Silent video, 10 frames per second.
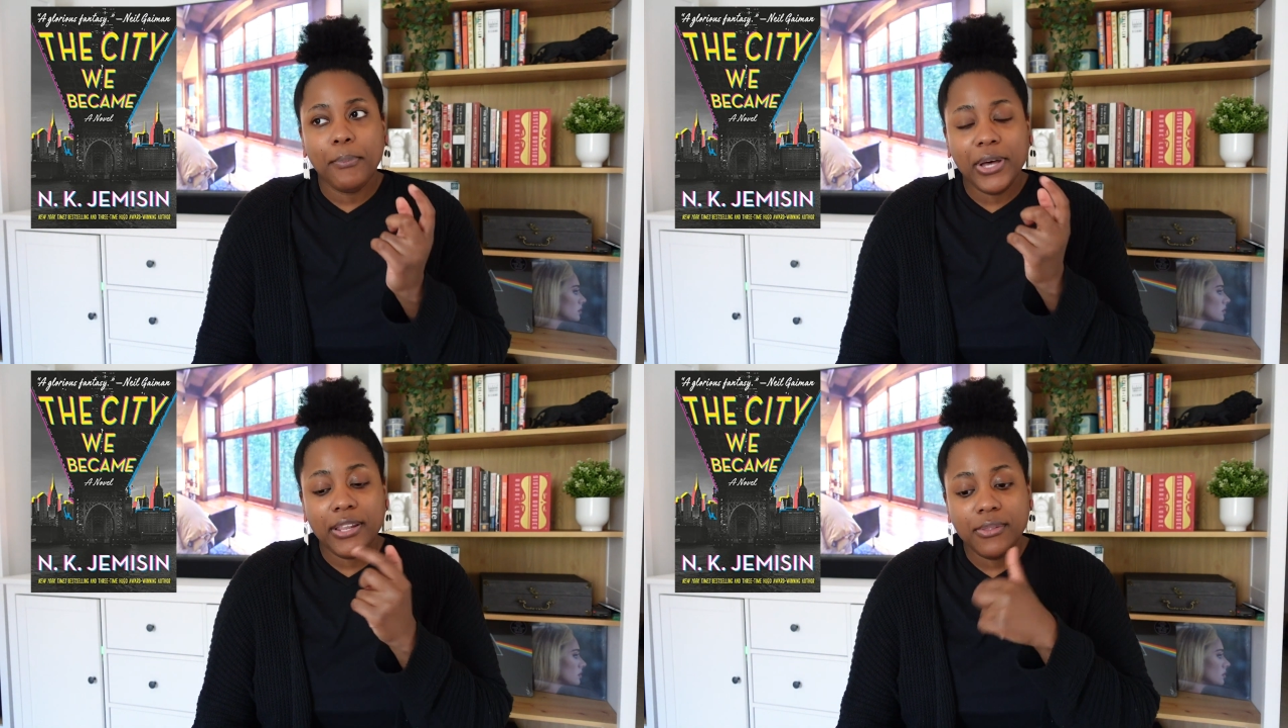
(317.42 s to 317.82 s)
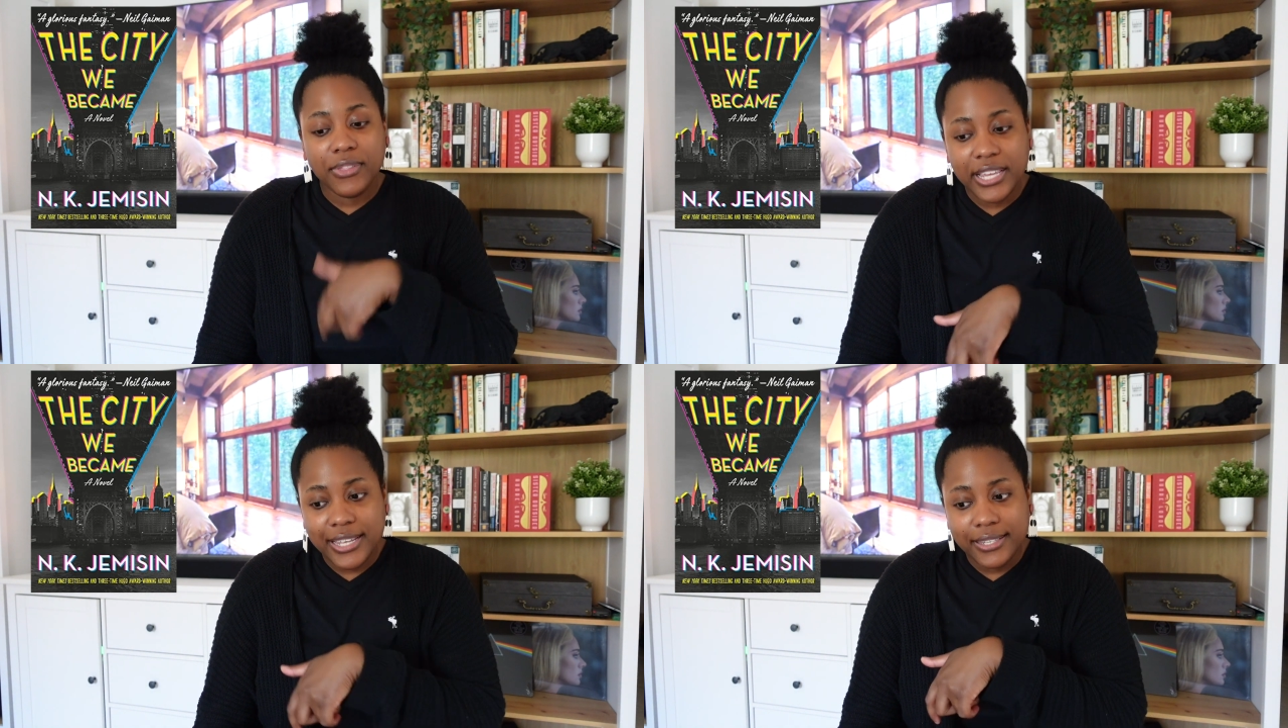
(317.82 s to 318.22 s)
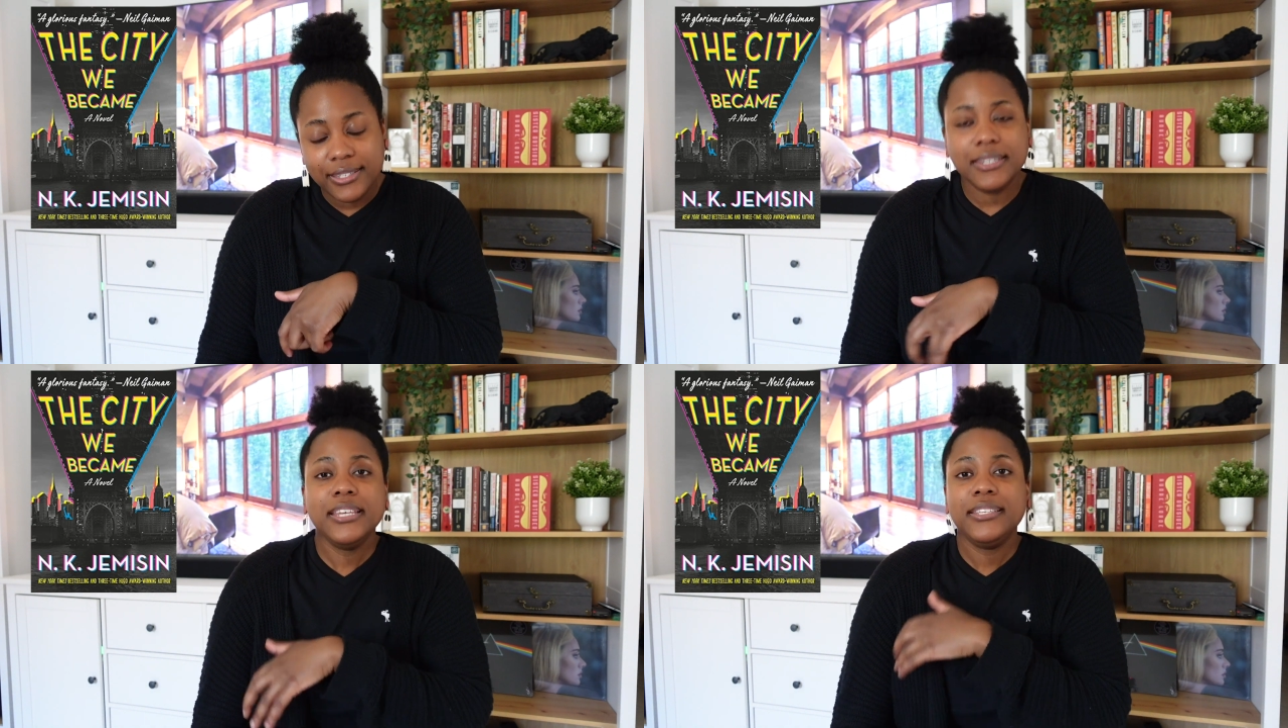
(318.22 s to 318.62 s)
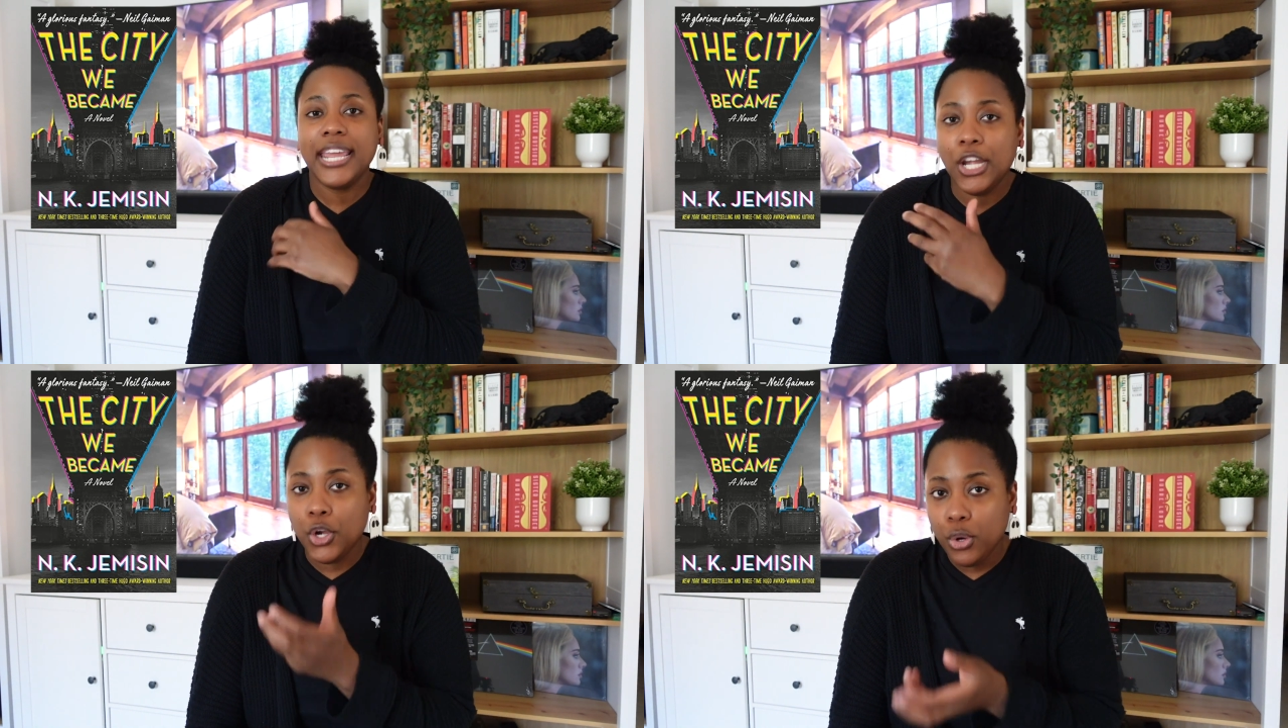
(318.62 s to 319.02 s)
But this is
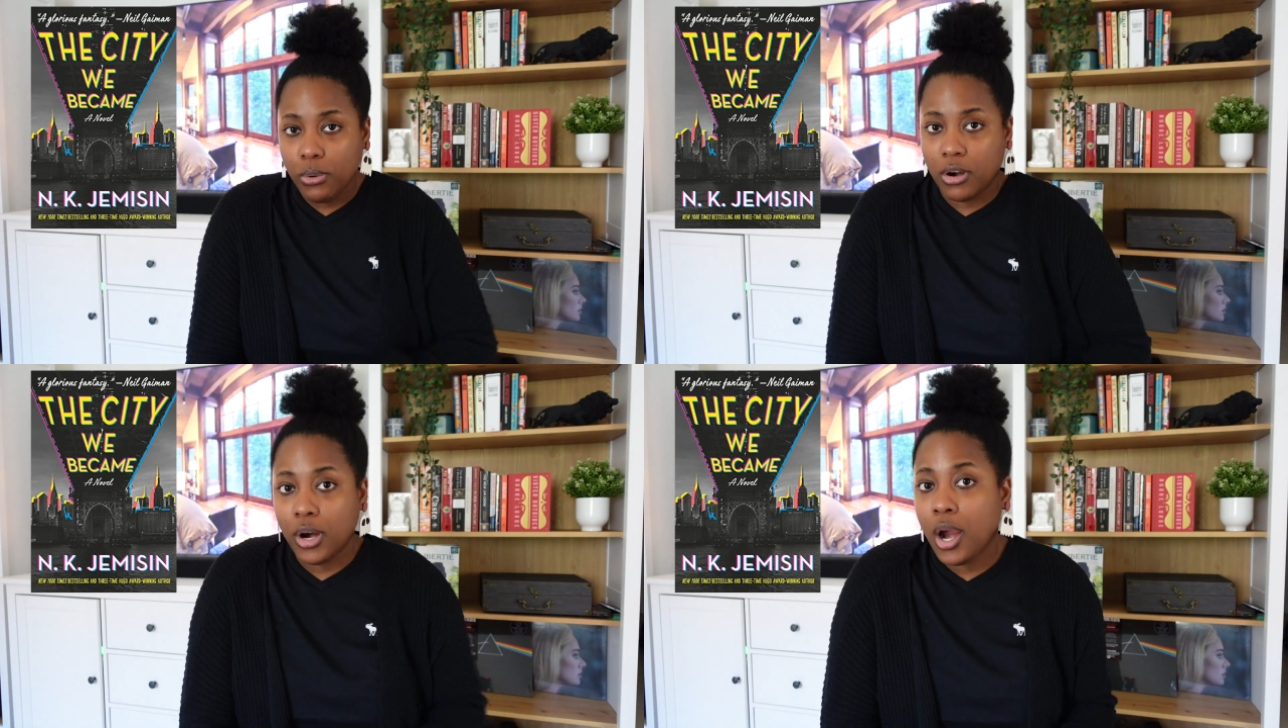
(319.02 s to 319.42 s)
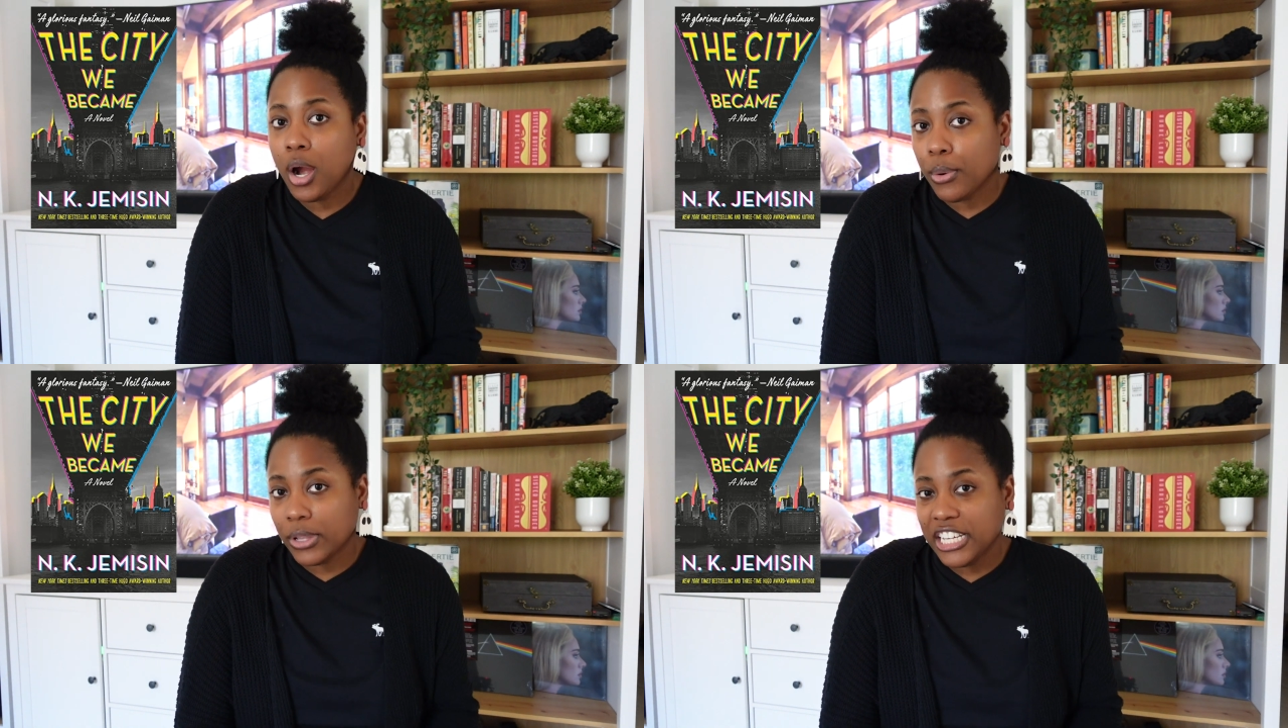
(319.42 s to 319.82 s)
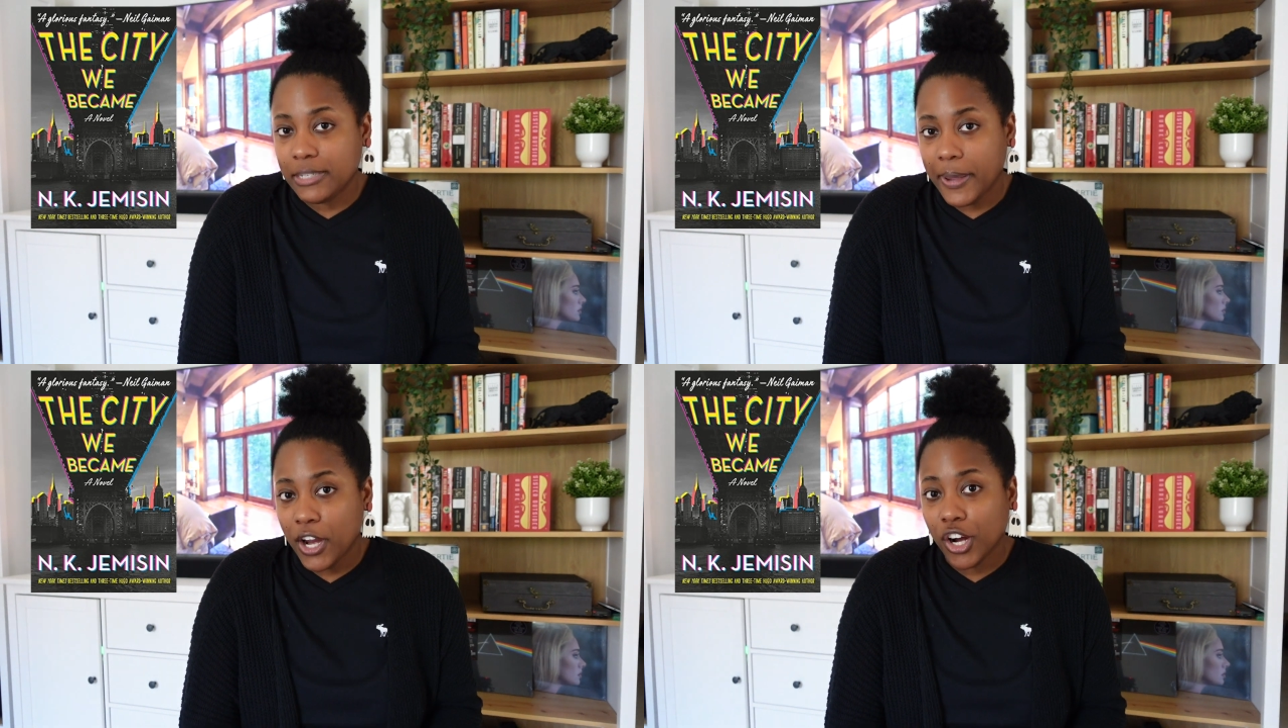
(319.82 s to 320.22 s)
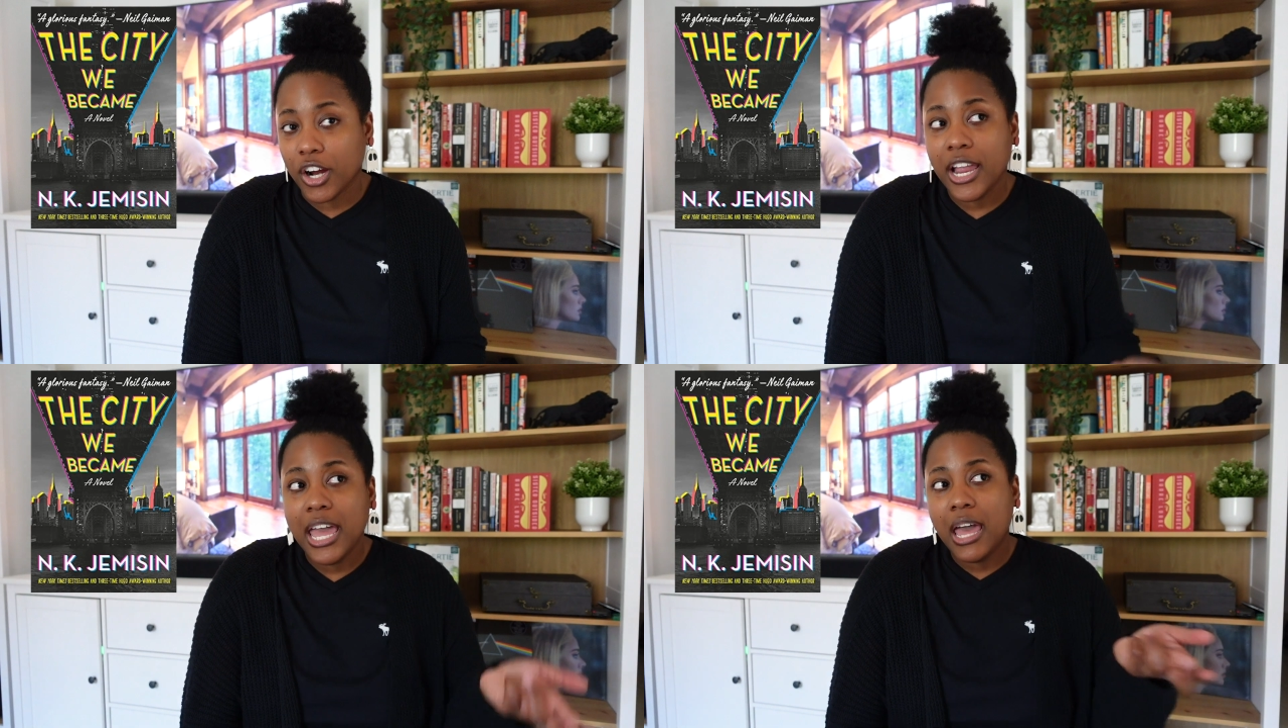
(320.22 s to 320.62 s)
a newer release by her